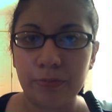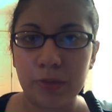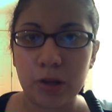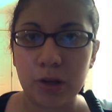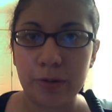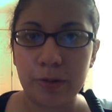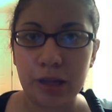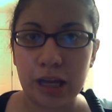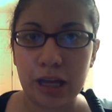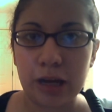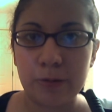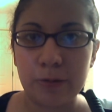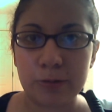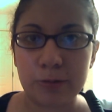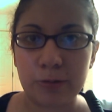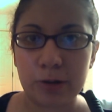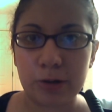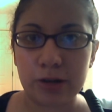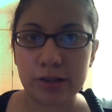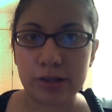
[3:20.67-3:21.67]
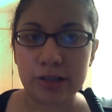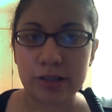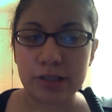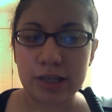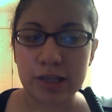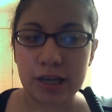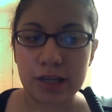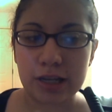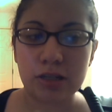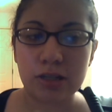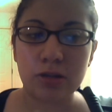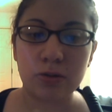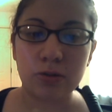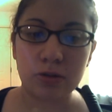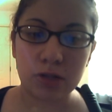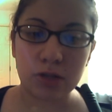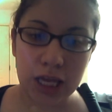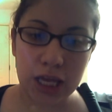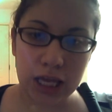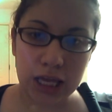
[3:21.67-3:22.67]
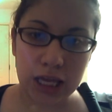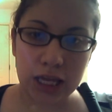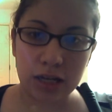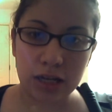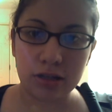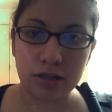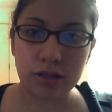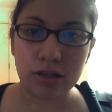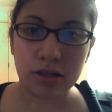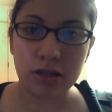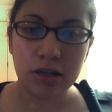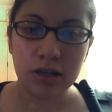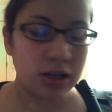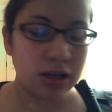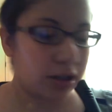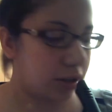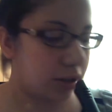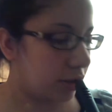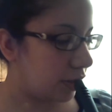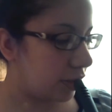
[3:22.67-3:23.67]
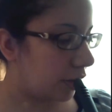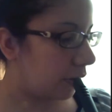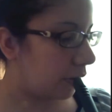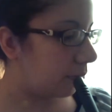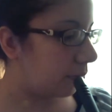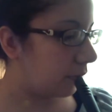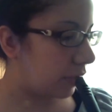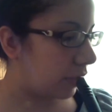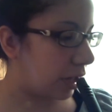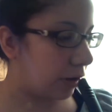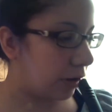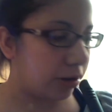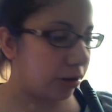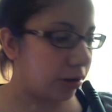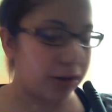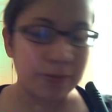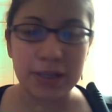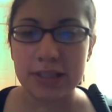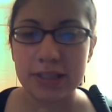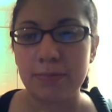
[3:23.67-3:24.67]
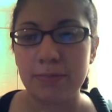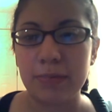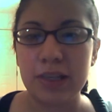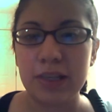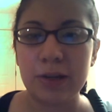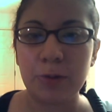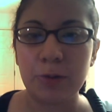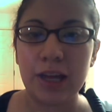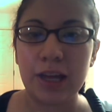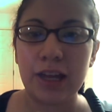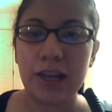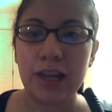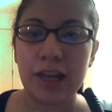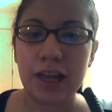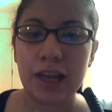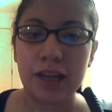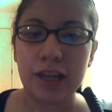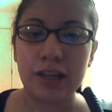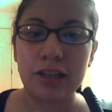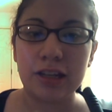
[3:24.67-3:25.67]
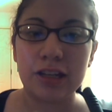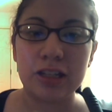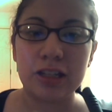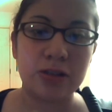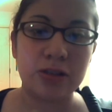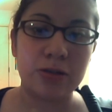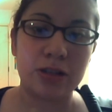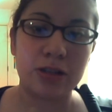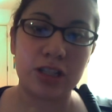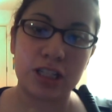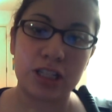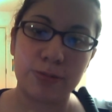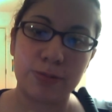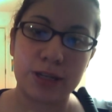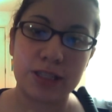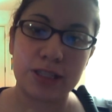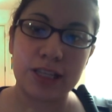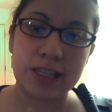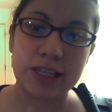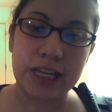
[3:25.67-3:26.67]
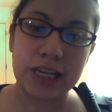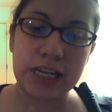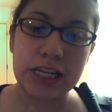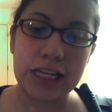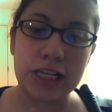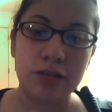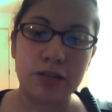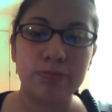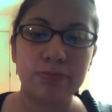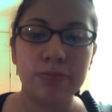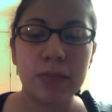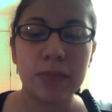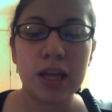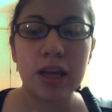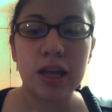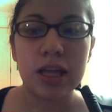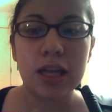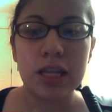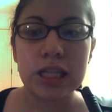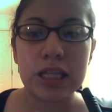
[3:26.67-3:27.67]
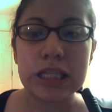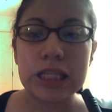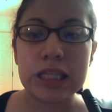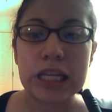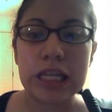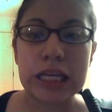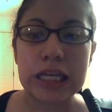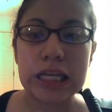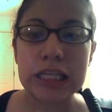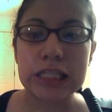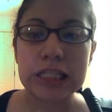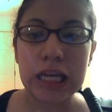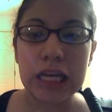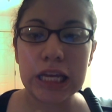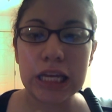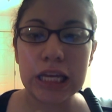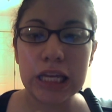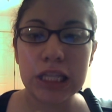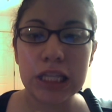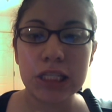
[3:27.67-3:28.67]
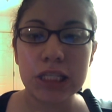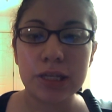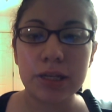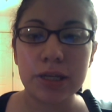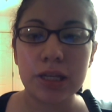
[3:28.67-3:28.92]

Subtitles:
normally I would wear a size 10. So that will give me some leeway and do adjustments as I need. The second